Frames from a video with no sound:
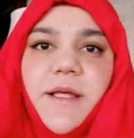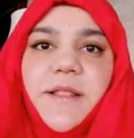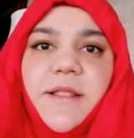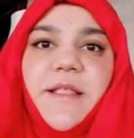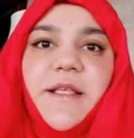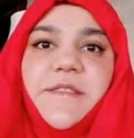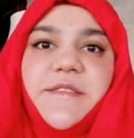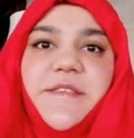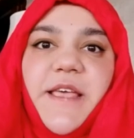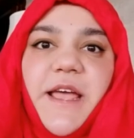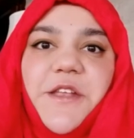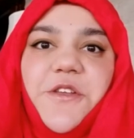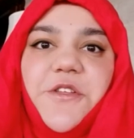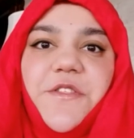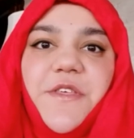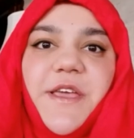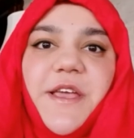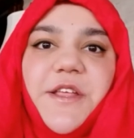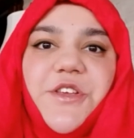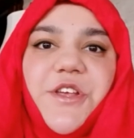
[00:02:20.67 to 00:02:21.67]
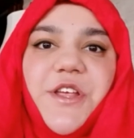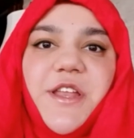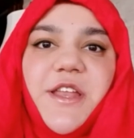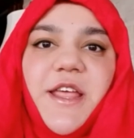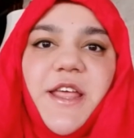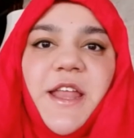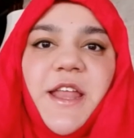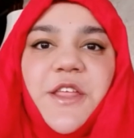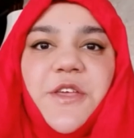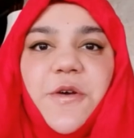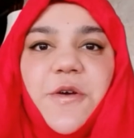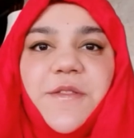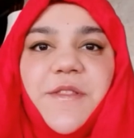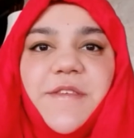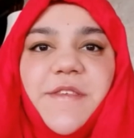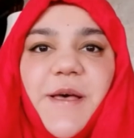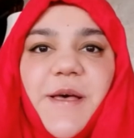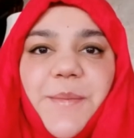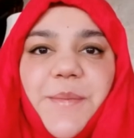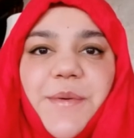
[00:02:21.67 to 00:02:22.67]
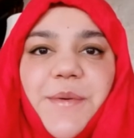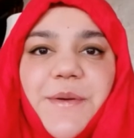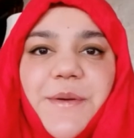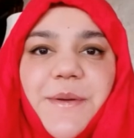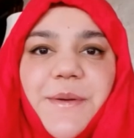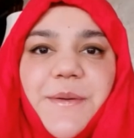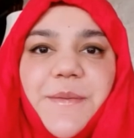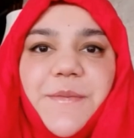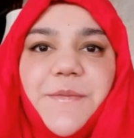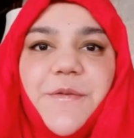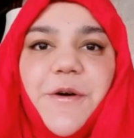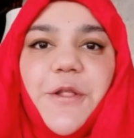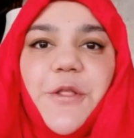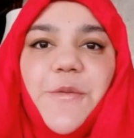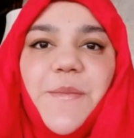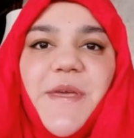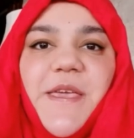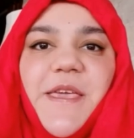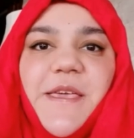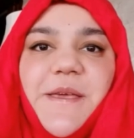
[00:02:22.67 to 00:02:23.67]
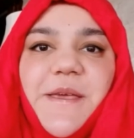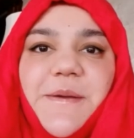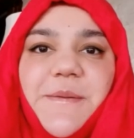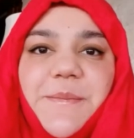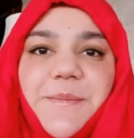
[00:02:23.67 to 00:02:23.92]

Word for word: Let's get to the kitchen and cook this up. Follow me.